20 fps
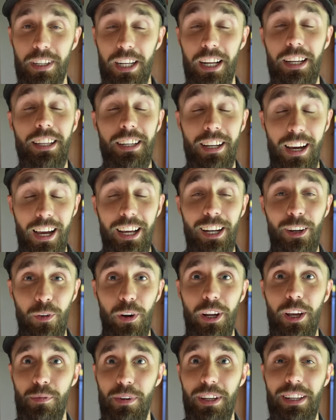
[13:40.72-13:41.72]
And I can highly
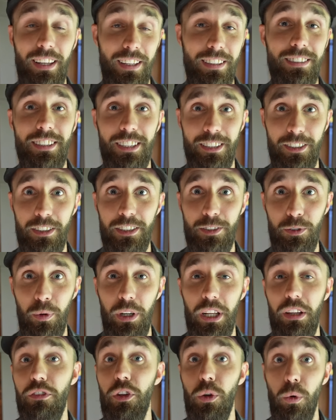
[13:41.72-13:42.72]
recommend listening to this
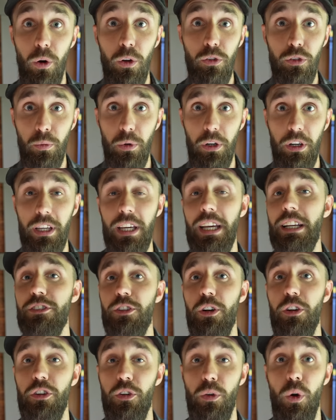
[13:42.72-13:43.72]
one if you also want to
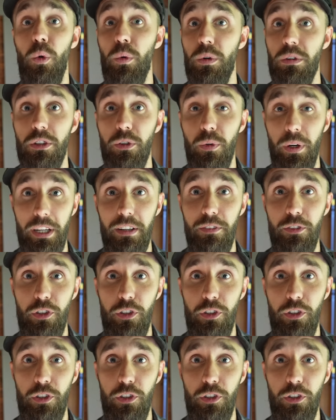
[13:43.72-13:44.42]
kickstart your own creative